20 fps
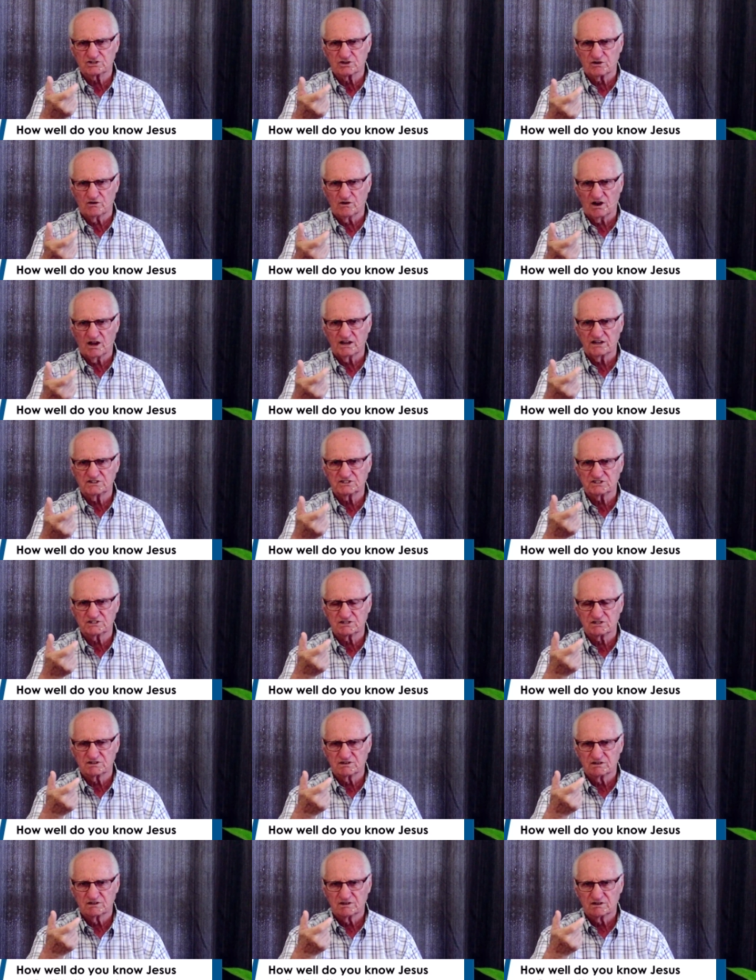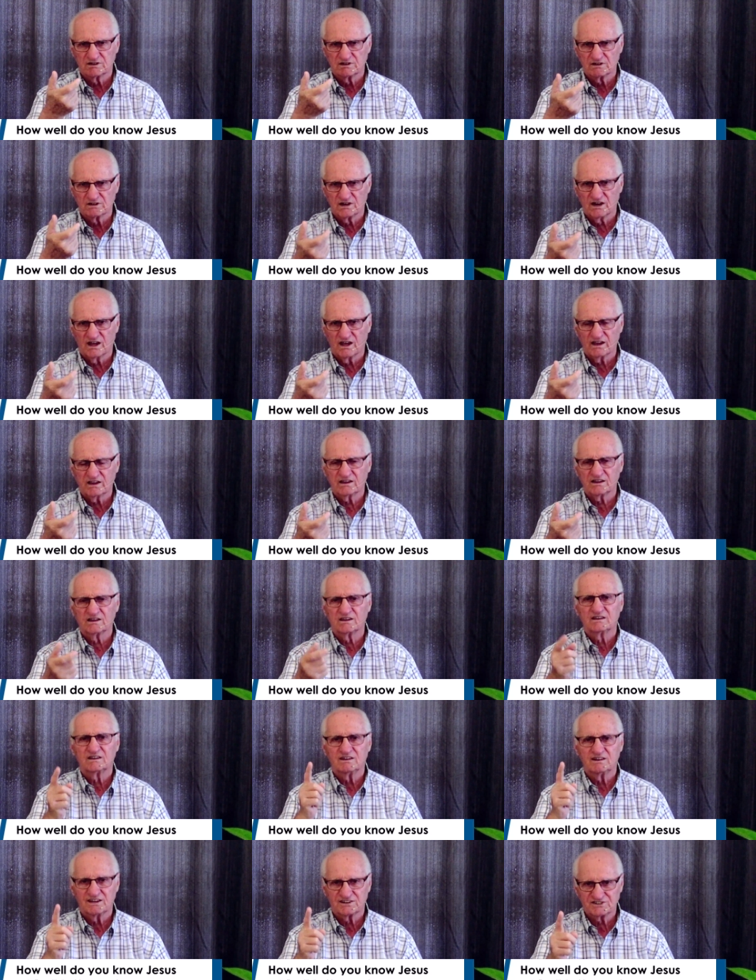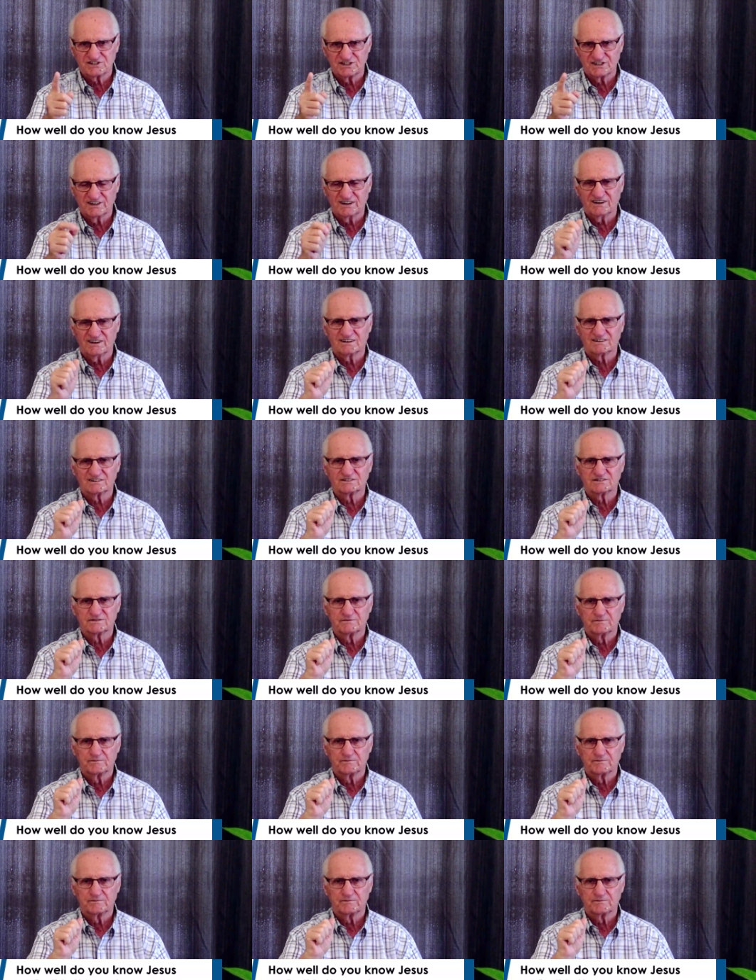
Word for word: Christ-like? Yes, it does.